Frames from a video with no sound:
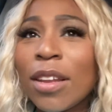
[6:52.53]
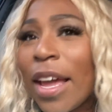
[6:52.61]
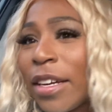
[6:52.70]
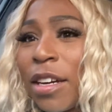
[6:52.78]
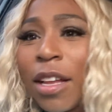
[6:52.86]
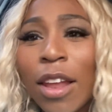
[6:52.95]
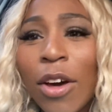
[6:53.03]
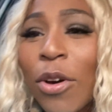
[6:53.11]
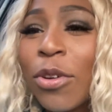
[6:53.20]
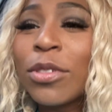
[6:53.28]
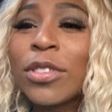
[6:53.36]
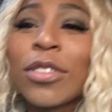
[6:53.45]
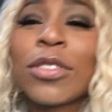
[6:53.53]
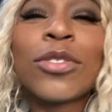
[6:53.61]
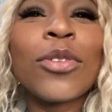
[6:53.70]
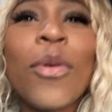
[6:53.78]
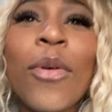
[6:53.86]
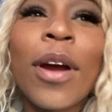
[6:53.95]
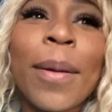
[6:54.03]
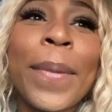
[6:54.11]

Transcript: like a closed store,